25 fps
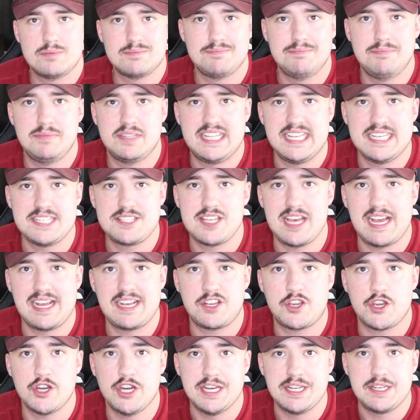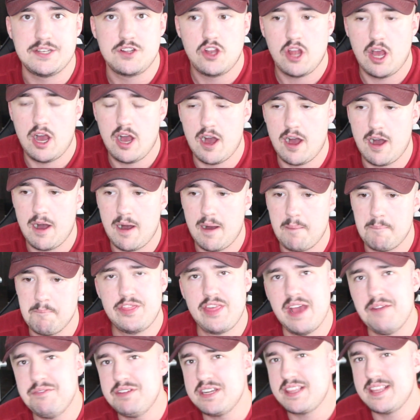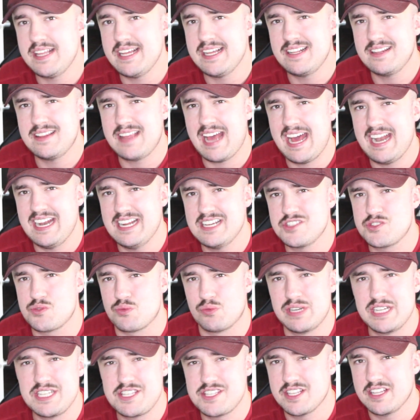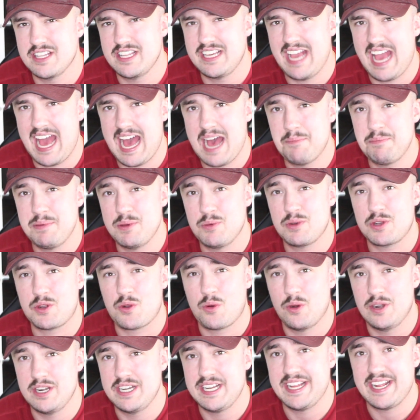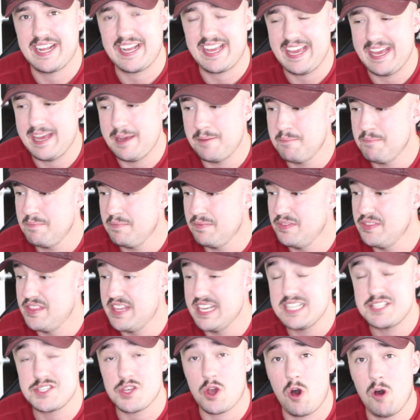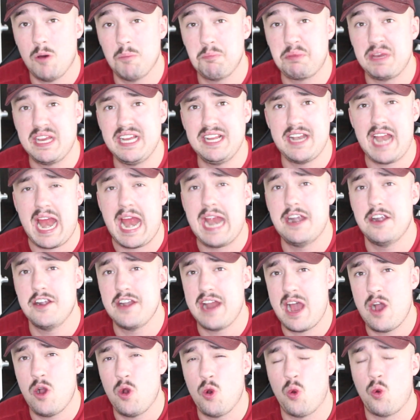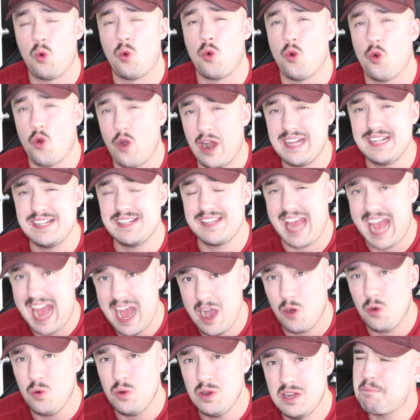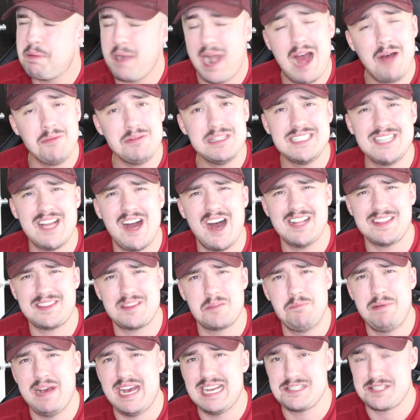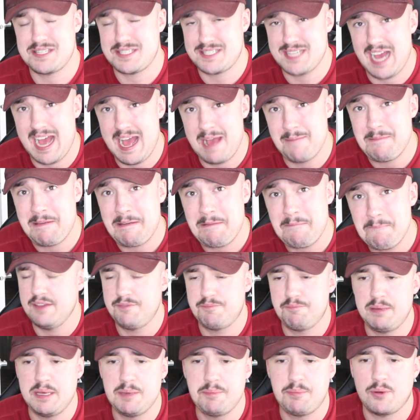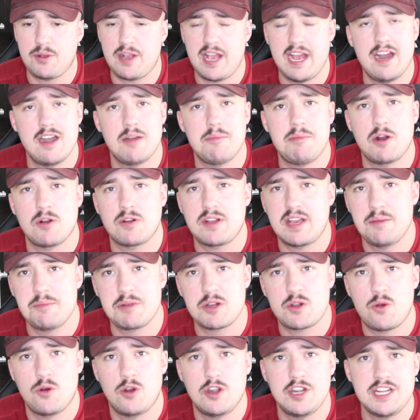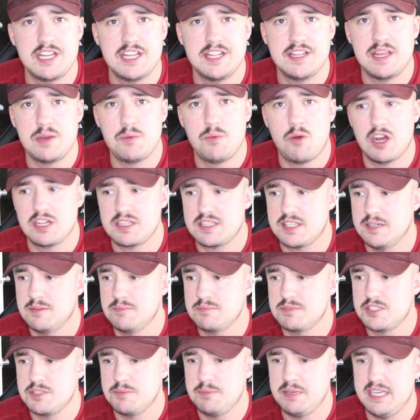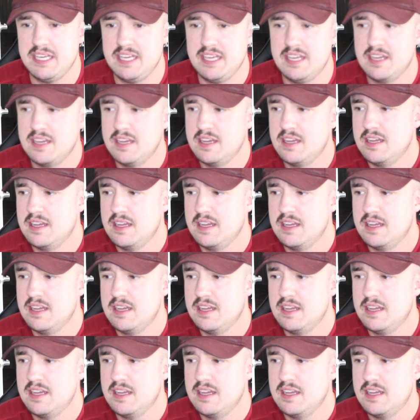This ain't good. With everything that has recently happened with Courtney and Kim, this all being aired out right now, probably not the best timing. If people care about Kim and Courtney and they want them to be